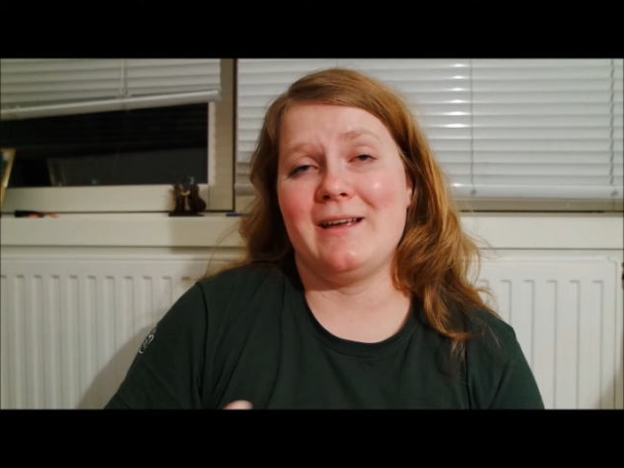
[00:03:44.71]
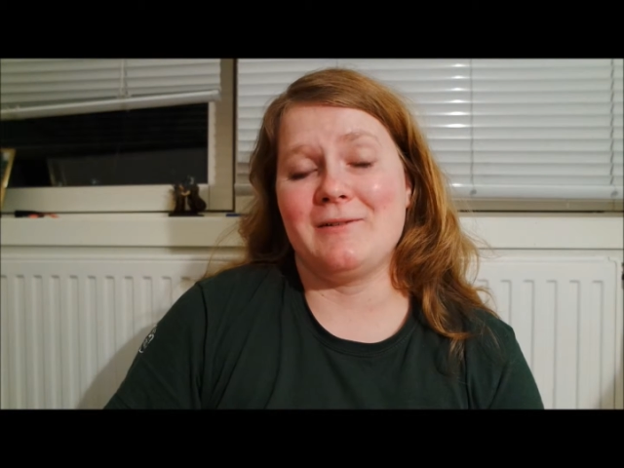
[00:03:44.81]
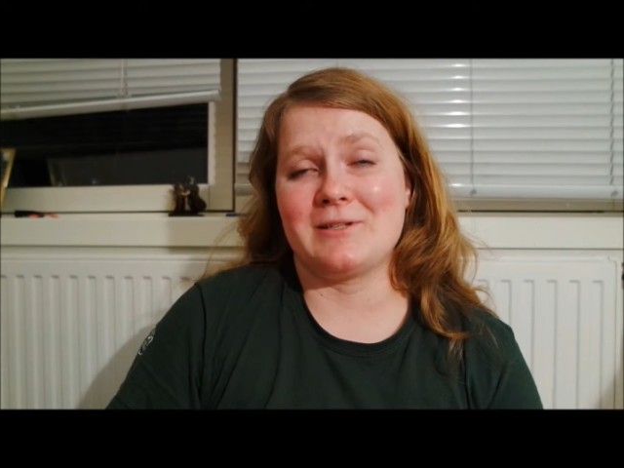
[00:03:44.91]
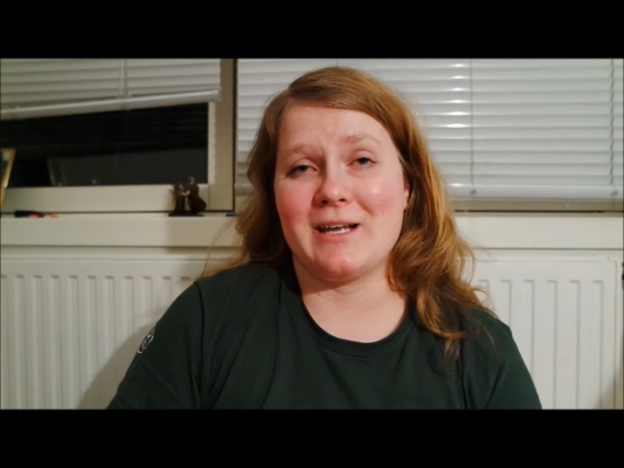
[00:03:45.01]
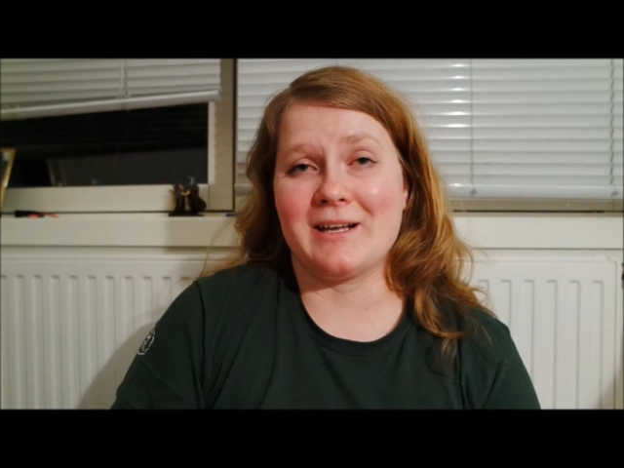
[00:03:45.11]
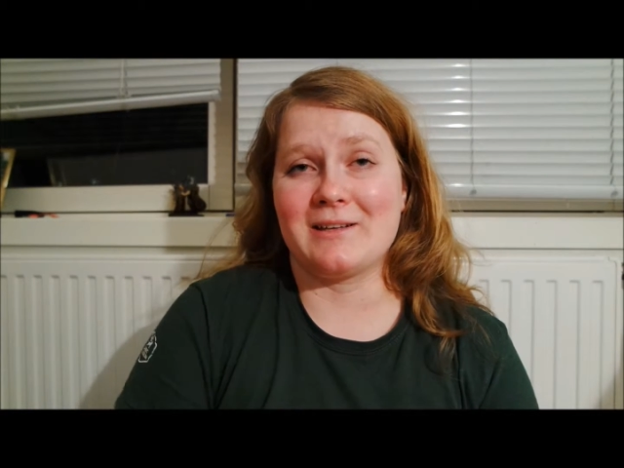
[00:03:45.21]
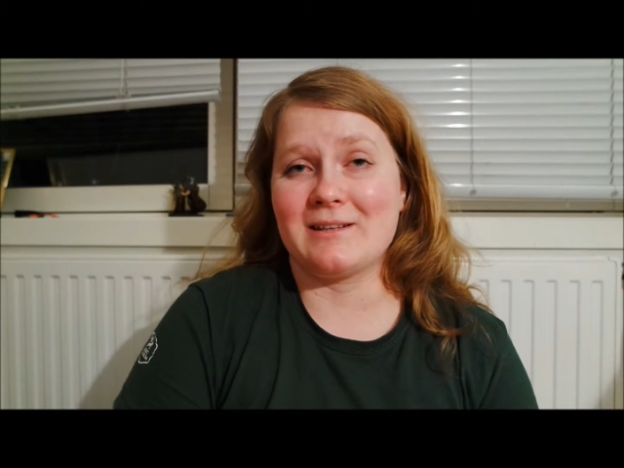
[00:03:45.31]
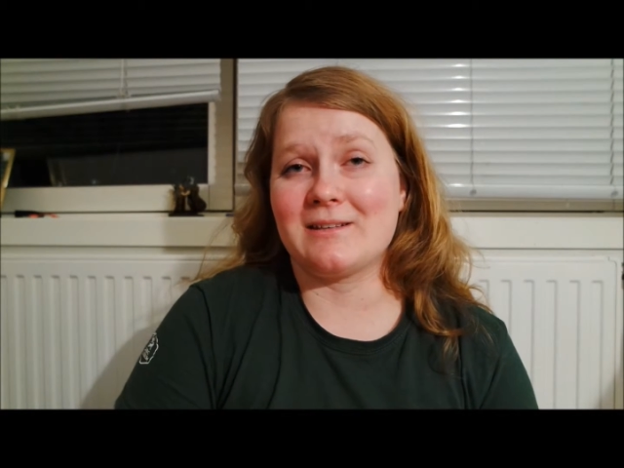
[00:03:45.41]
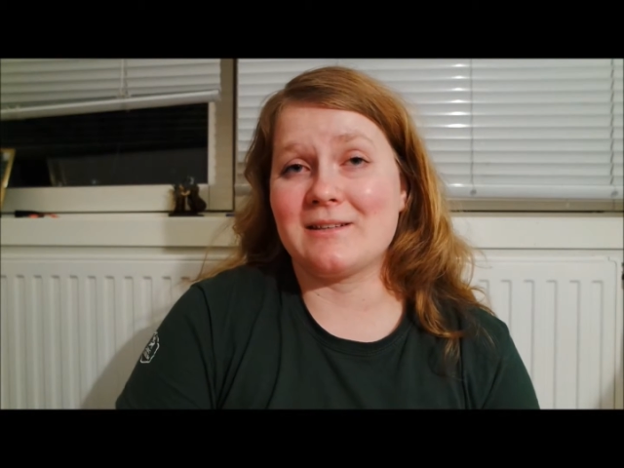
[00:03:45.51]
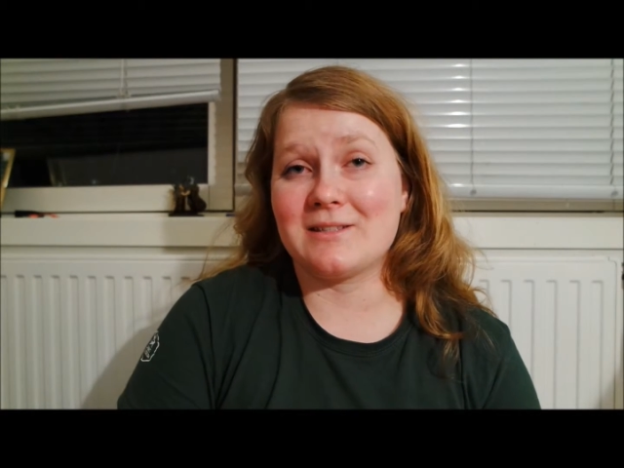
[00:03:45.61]
he was like,
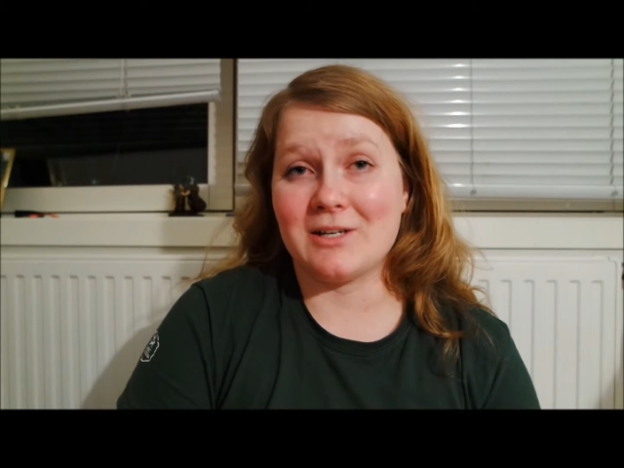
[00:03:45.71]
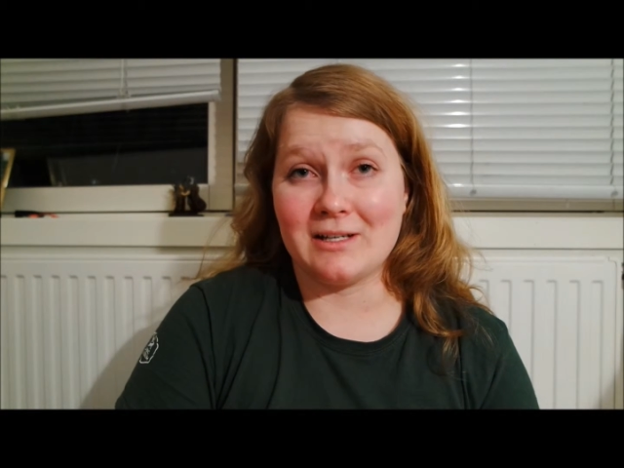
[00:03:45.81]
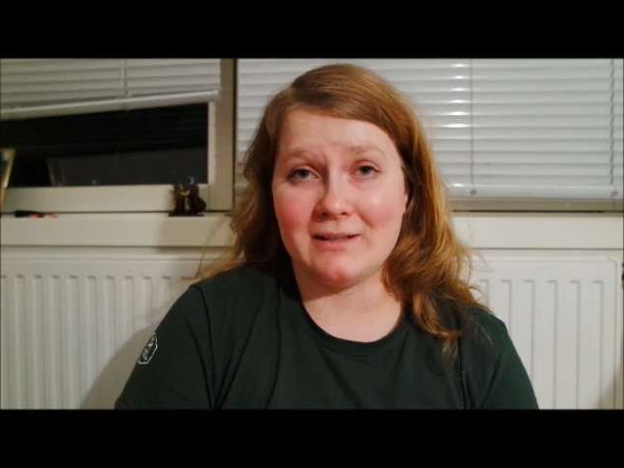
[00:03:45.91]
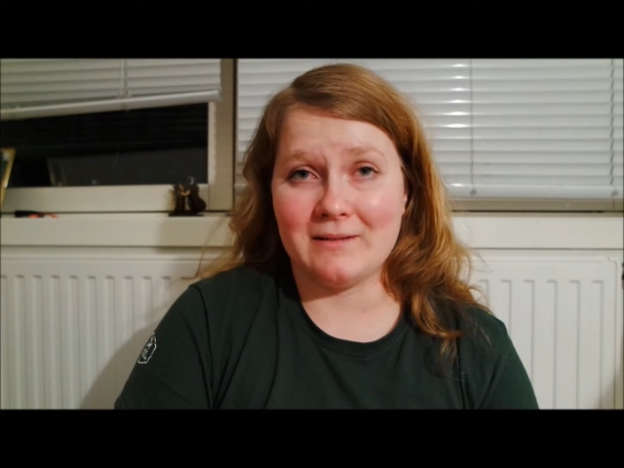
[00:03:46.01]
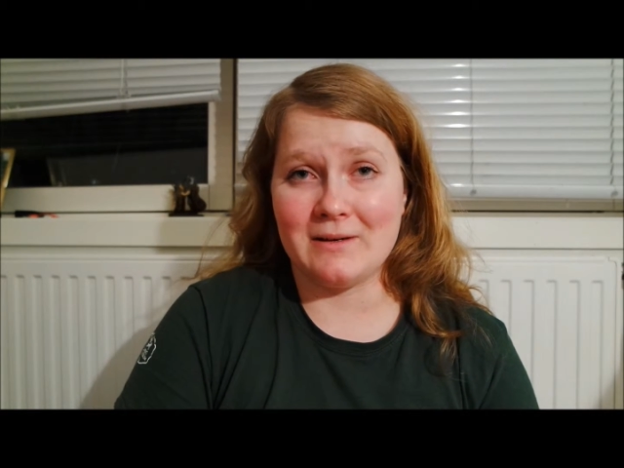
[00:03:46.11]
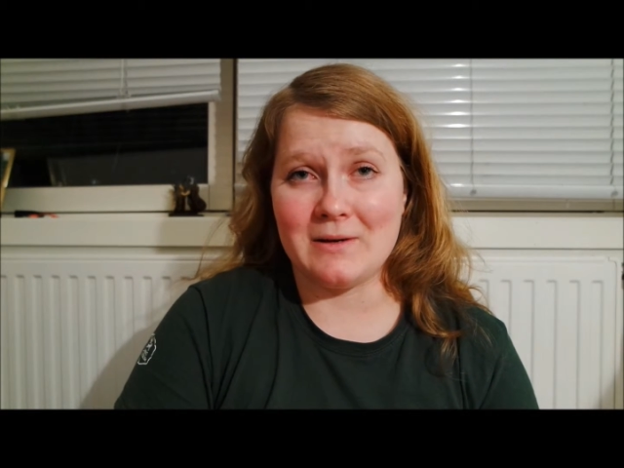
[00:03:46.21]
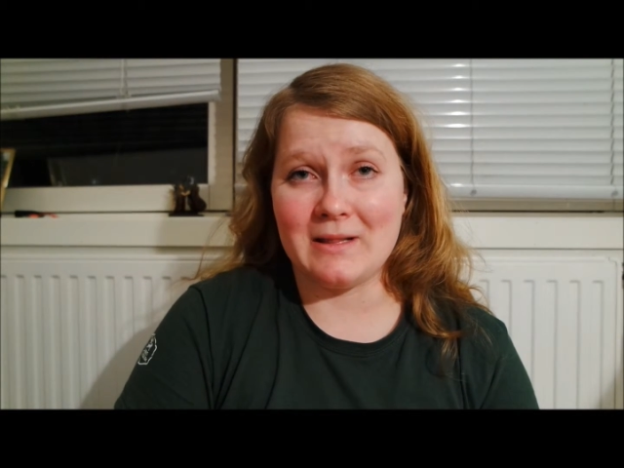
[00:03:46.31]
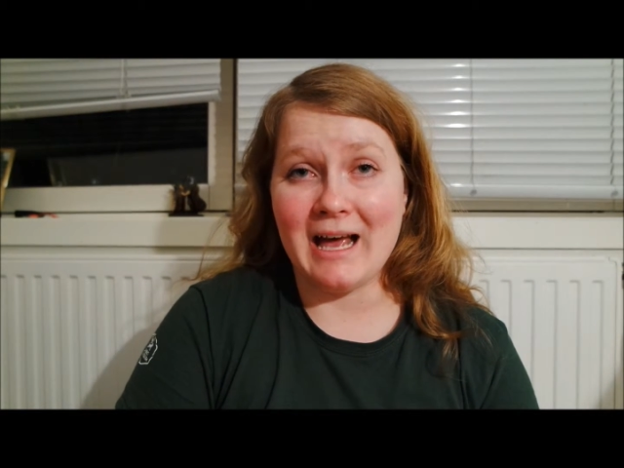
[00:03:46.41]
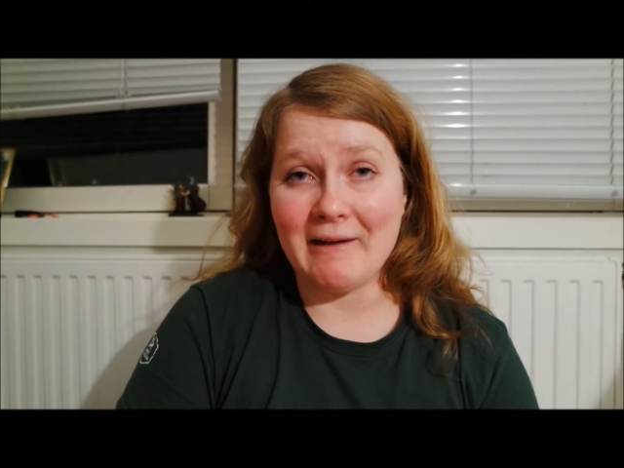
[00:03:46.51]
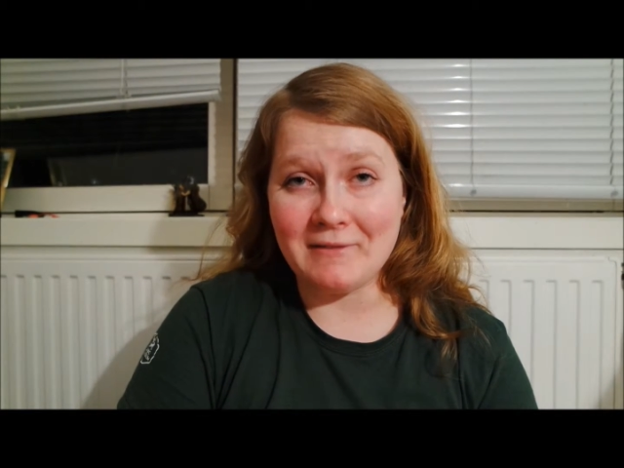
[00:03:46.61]
started
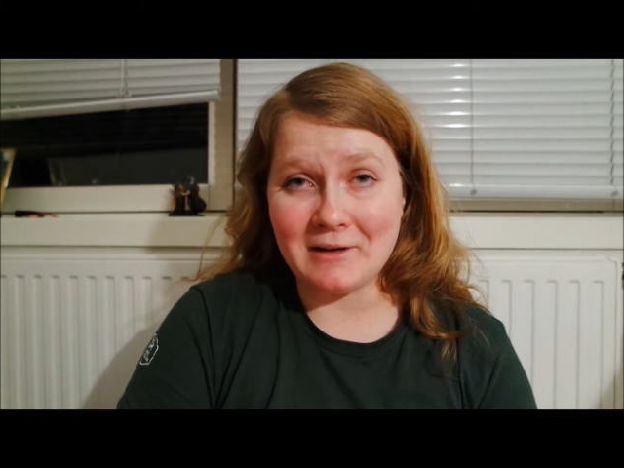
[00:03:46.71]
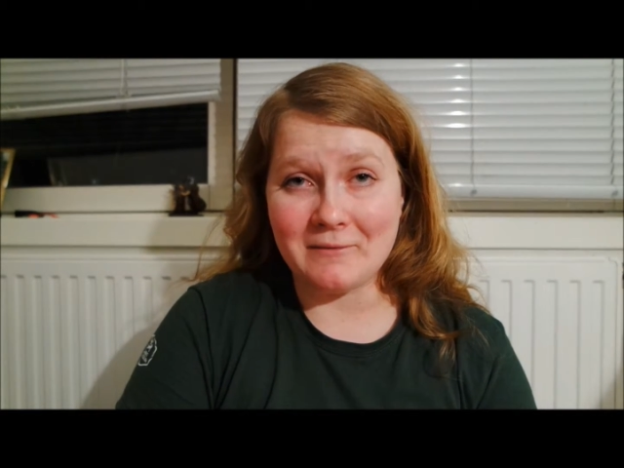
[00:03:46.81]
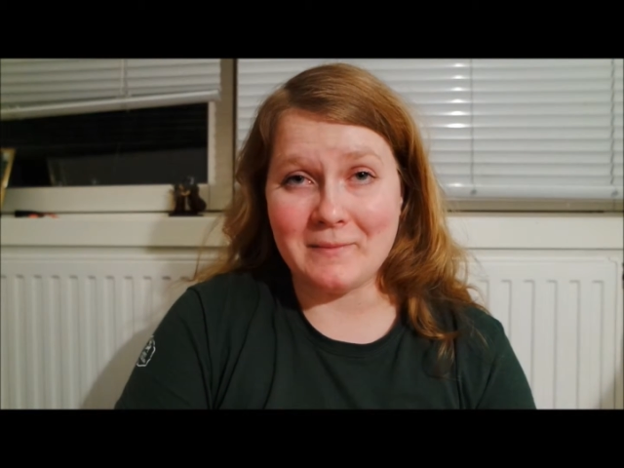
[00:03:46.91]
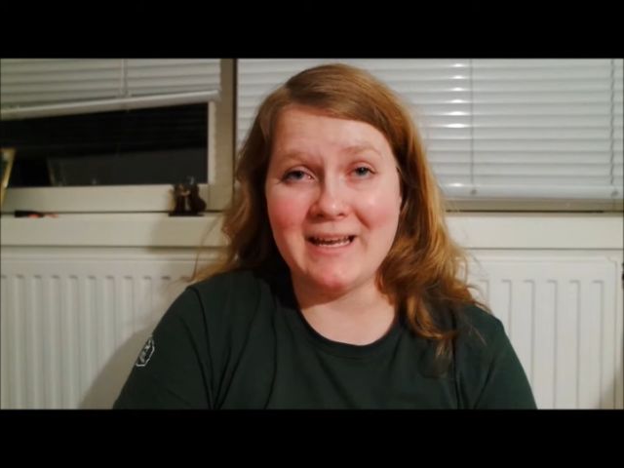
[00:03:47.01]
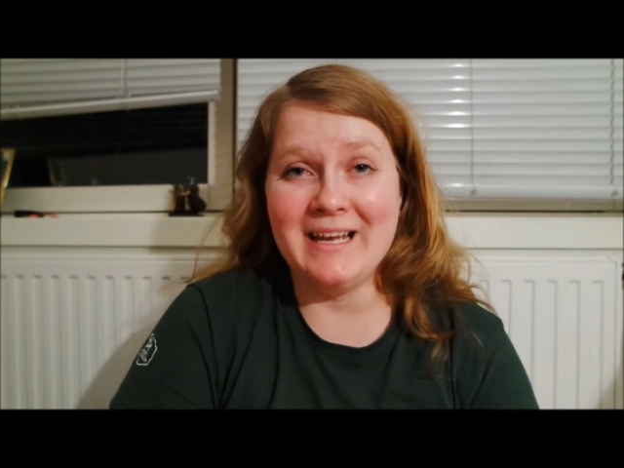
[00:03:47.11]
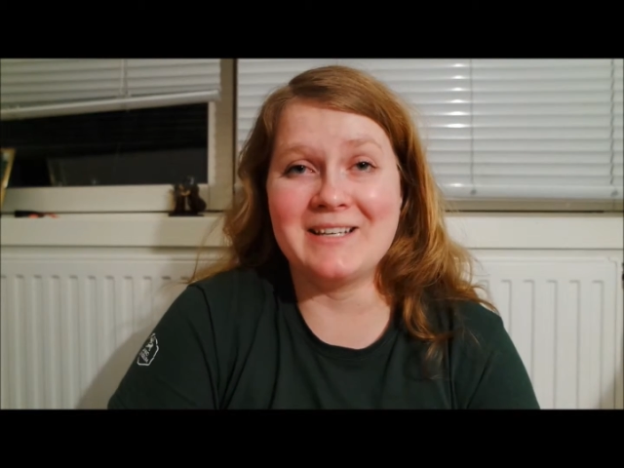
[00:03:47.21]
laughing at me.